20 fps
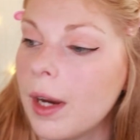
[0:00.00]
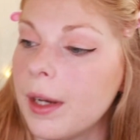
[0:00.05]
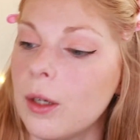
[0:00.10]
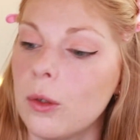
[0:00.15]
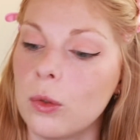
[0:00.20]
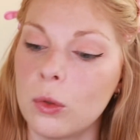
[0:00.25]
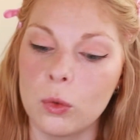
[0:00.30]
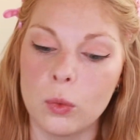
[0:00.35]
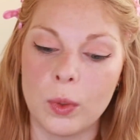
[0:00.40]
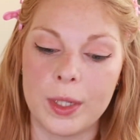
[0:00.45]
I
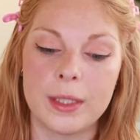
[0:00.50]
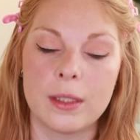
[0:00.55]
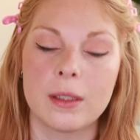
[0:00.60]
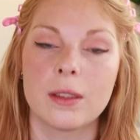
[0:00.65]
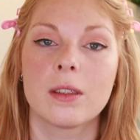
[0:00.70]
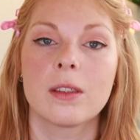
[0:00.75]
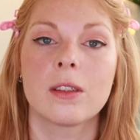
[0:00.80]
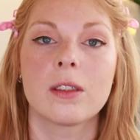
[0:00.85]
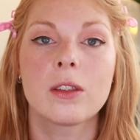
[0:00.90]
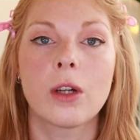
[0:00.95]

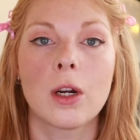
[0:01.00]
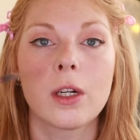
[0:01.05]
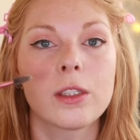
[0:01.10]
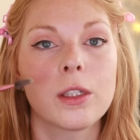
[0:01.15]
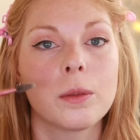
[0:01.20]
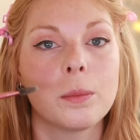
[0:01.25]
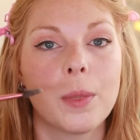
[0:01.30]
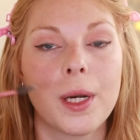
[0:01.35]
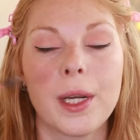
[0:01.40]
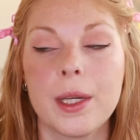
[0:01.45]
always
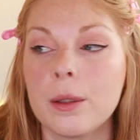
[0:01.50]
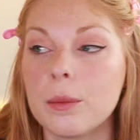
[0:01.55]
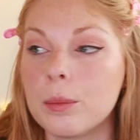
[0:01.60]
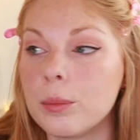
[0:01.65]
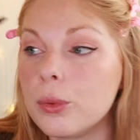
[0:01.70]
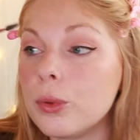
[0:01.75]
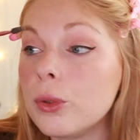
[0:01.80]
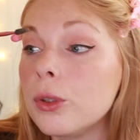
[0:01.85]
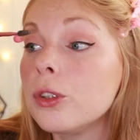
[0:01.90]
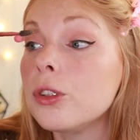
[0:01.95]
start by
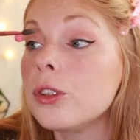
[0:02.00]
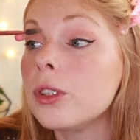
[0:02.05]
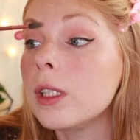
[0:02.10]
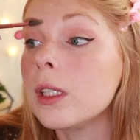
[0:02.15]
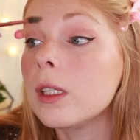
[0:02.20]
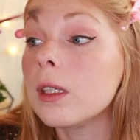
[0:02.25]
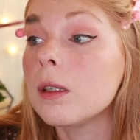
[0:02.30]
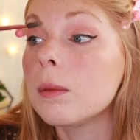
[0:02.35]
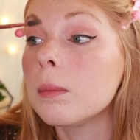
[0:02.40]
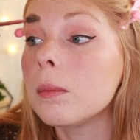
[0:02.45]

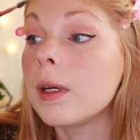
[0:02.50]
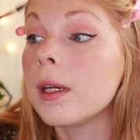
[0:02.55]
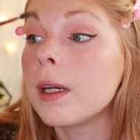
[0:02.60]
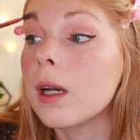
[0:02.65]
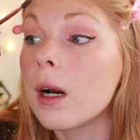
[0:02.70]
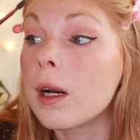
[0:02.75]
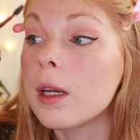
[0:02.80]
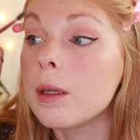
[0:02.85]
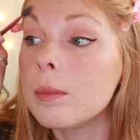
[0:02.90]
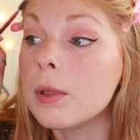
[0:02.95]
brushing my
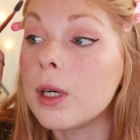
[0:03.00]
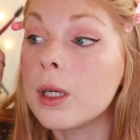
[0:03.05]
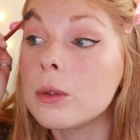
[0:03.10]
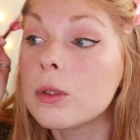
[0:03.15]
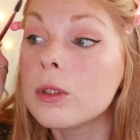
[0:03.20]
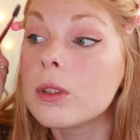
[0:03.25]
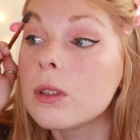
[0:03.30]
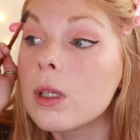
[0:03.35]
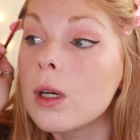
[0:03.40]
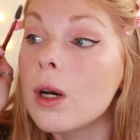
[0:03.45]

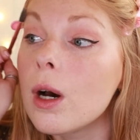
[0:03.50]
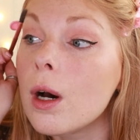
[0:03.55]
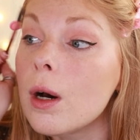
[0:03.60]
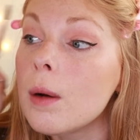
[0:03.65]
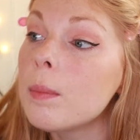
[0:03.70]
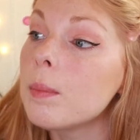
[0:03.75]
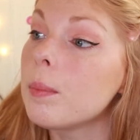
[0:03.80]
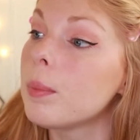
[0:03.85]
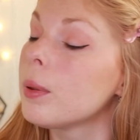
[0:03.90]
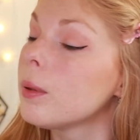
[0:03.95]
eyebrows
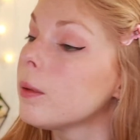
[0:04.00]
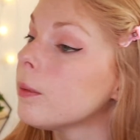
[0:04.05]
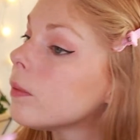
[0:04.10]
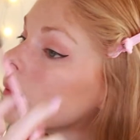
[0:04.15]
up.